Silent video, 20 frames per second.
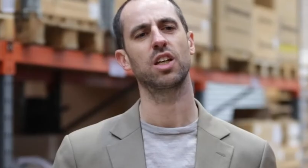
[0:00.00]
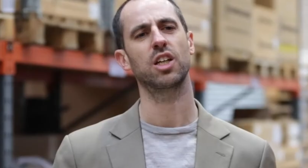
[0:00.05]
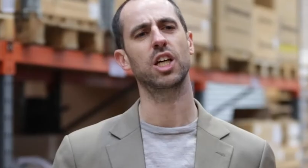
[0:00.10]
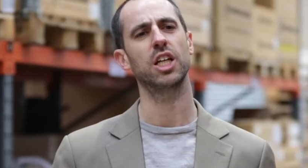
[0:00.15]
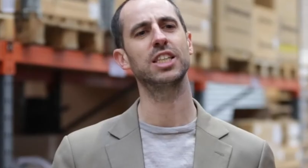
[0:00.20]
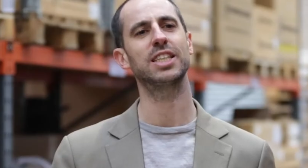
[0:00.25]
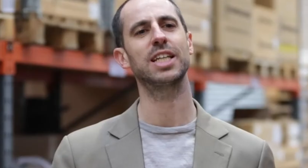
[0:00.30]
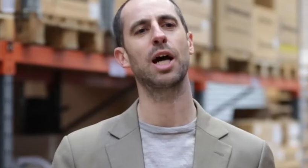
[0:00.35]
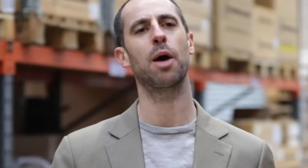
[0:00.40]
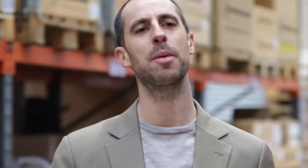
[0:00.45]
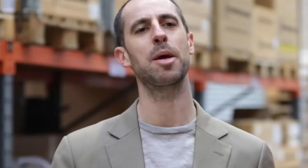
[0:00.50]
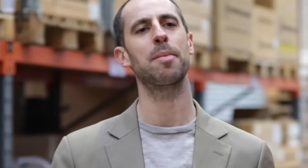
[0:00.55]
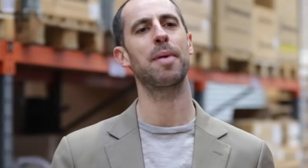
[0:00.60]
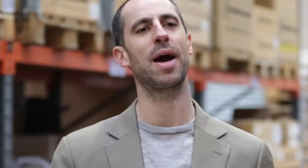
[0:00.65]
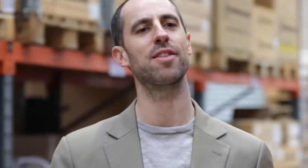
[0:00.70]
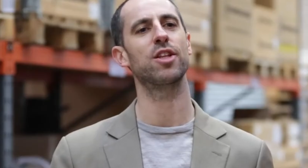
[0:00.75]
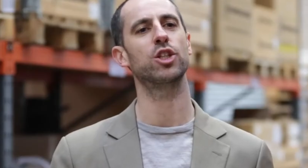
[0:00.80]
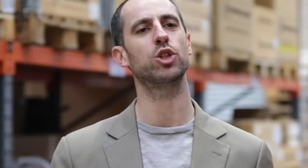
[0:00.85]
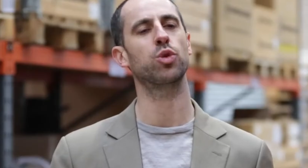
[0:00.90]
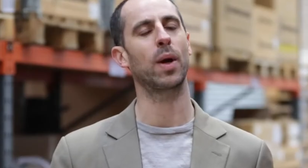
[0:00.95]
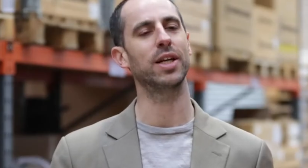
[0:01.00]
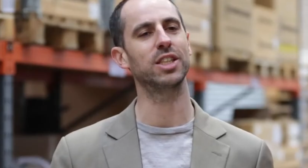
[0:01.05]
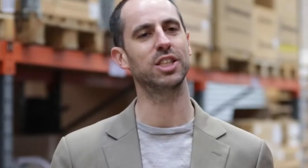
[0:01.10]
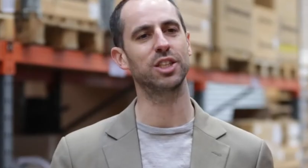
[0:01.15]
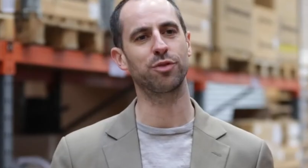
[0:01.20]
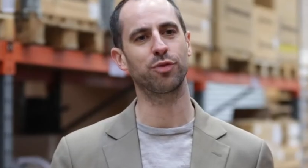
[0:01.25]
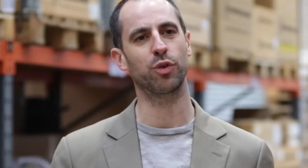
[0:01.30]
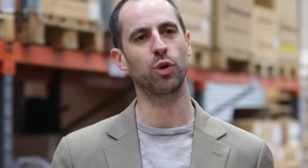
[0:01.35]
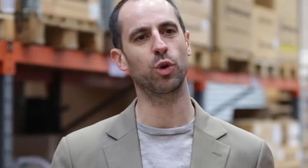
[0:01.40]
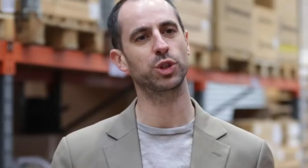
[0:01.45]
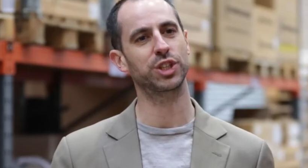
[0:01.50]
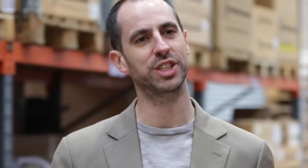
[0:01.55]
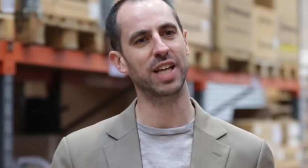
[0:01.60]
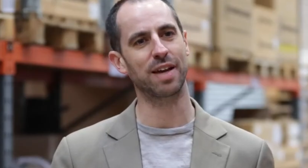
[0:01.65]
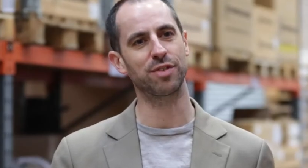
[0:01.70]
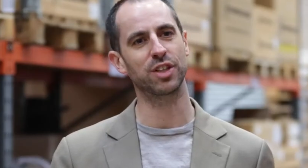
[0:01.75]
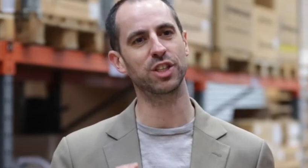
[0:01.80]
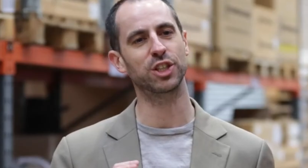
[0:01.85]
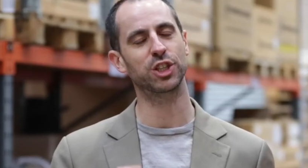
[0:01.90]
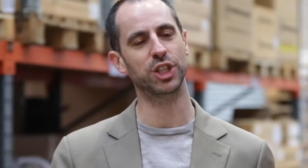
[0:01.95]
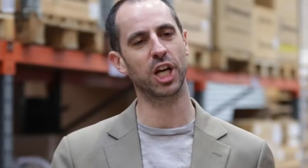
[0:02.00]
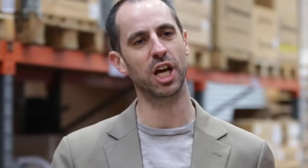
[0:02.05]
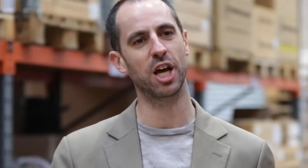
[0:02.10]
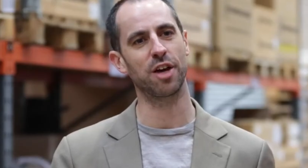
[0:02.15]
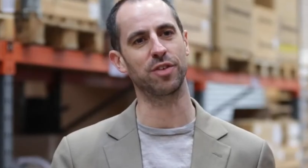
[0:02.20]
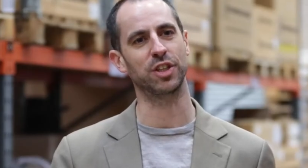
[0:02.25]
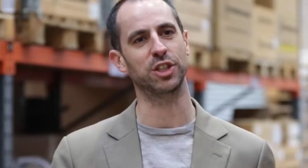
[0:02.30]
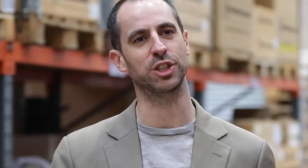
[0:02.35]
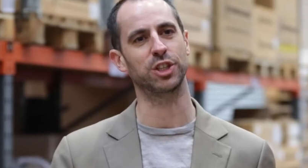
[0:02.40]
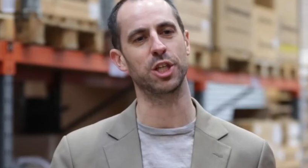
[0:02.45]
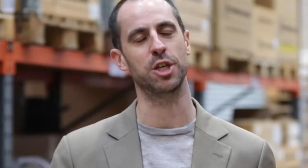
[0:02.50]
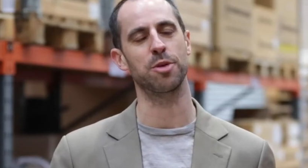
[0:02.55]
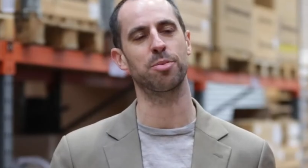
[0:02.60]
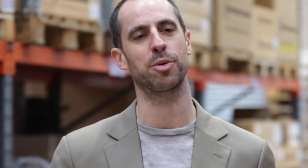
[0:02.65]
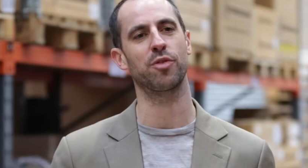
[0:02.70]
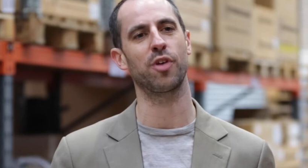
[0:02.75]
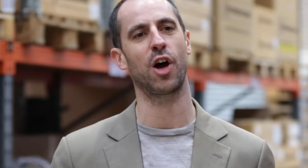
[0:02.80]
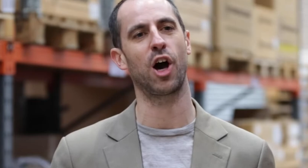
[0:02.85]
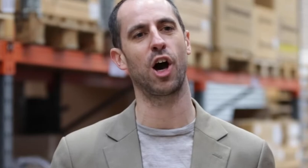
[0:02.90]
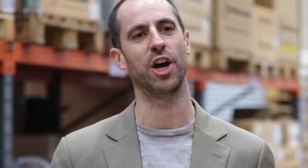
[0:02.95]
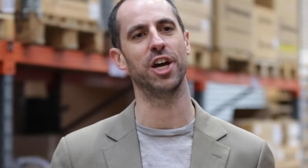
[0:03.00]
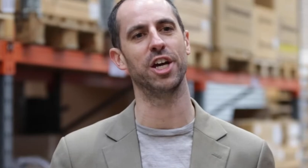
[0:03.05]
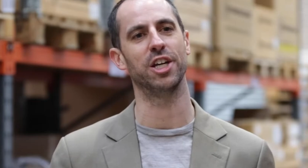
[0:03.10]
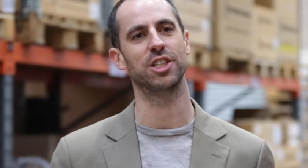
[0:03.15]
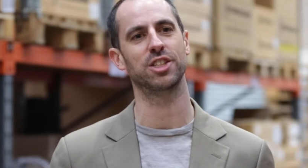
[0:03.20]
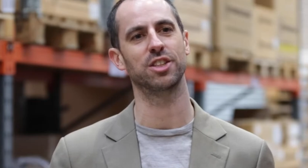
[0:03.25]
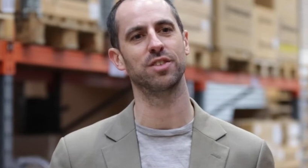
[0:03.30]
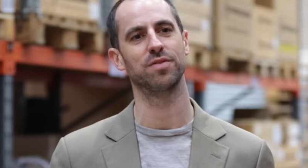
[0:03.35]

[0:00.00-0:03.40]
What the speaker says: Can you tell me about the 24/7 service that you provide?